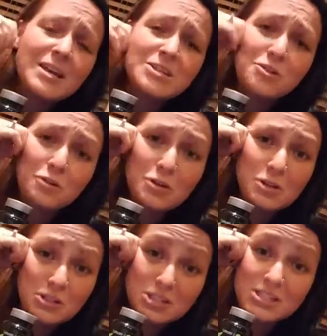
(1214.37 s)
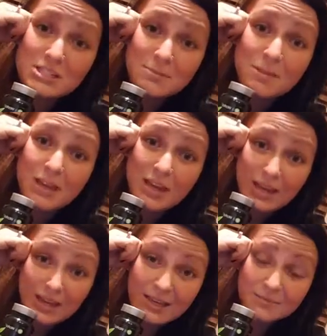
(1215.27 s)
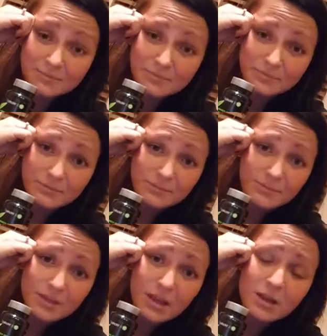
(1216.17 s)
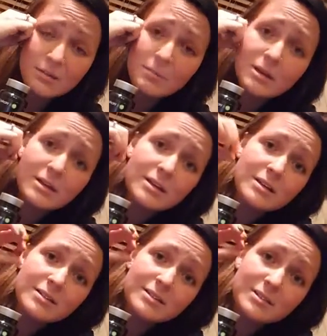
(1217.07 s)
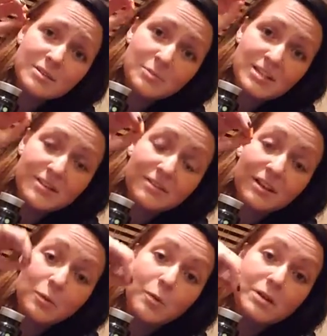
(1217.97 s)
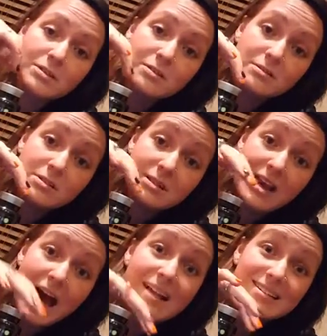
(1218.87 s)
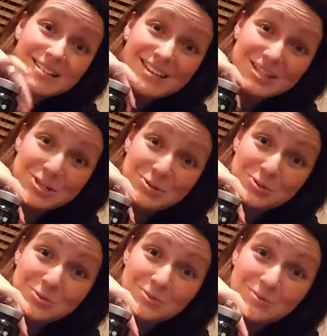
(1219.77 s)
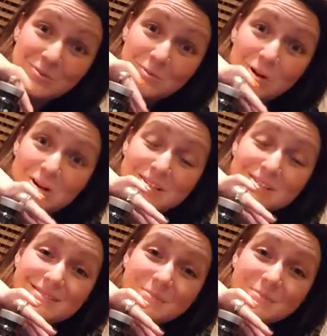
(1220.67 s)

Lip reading: So if you're allergic to something in it, then we definitely want to not get you worse.